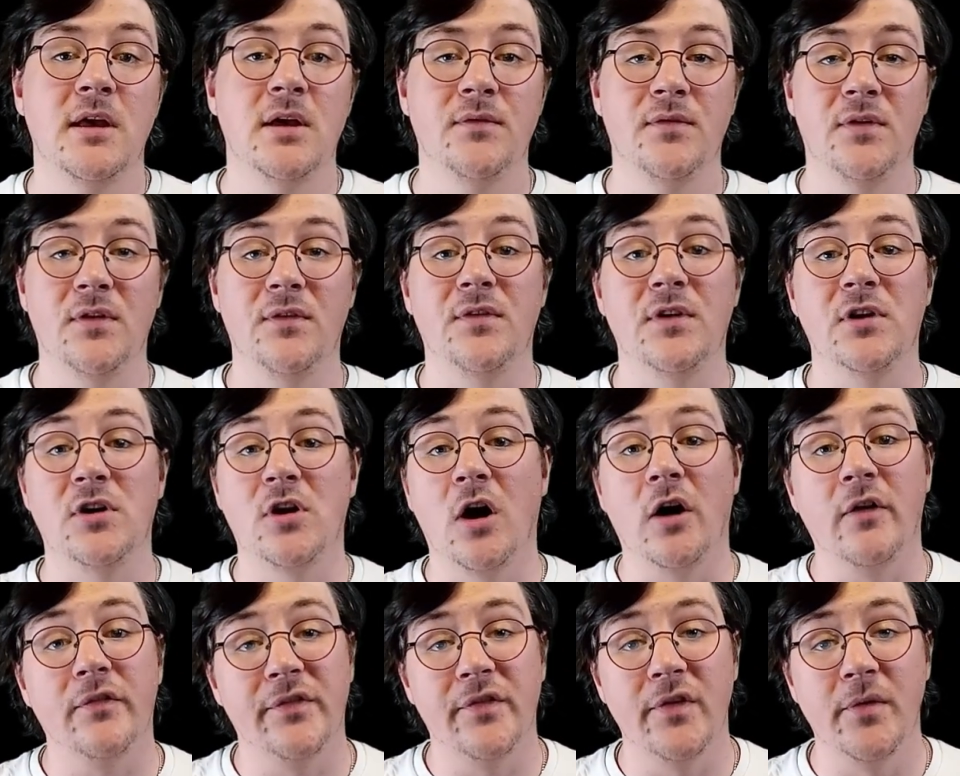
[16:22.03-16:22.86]
that they'd
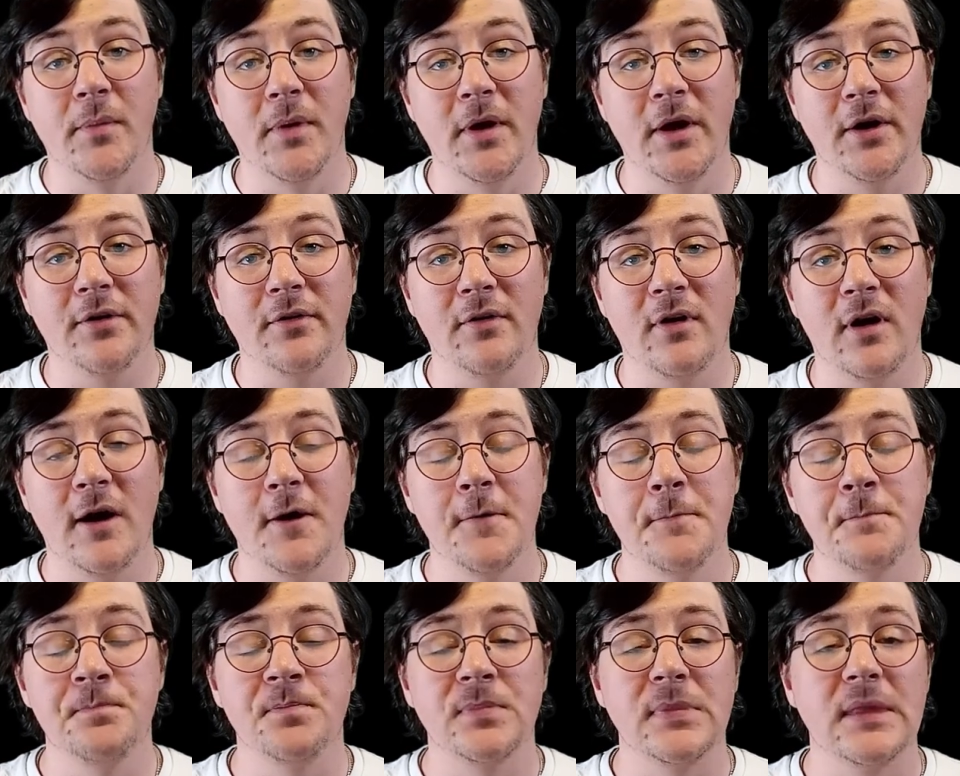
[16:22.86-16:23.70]
got for the murderer.
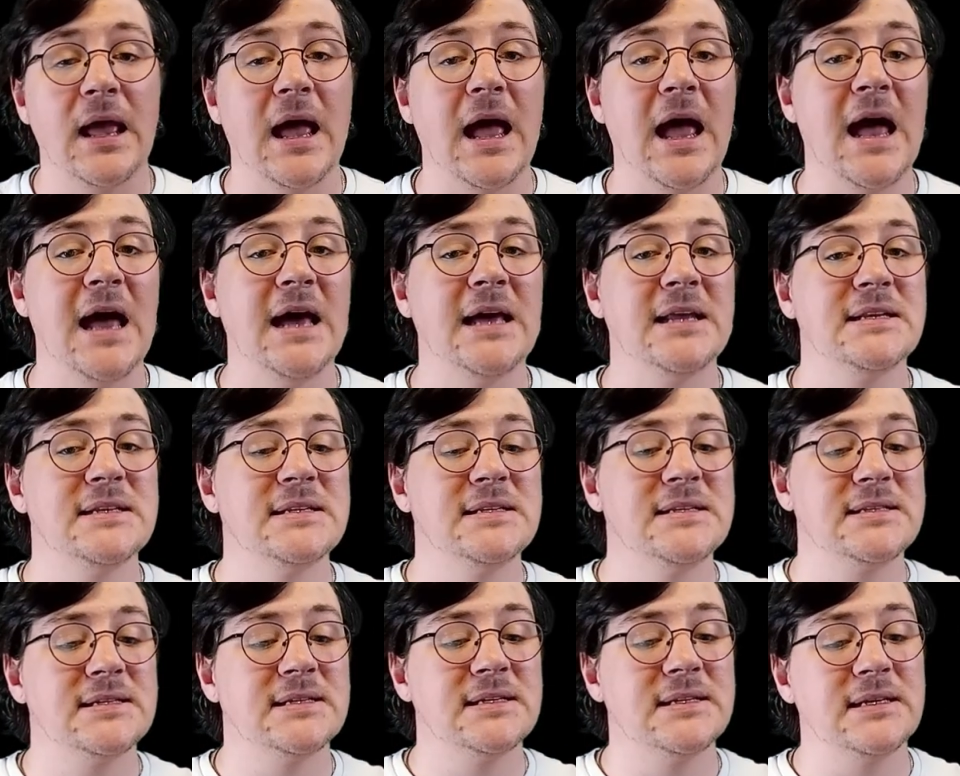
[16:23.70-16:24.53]

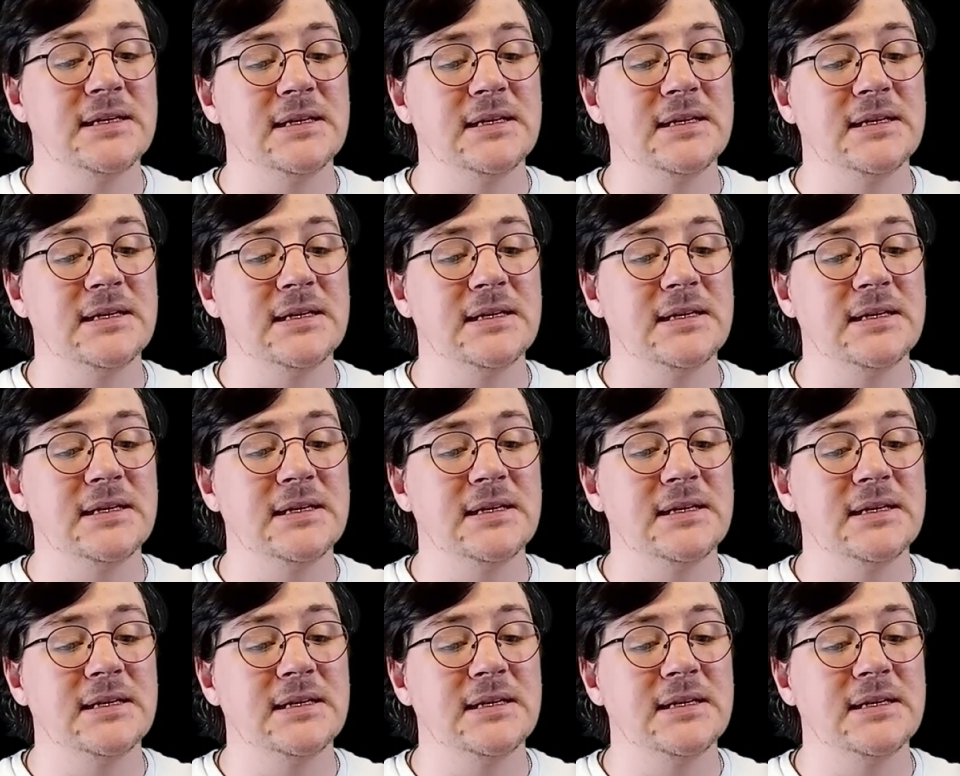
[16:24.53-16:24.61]
And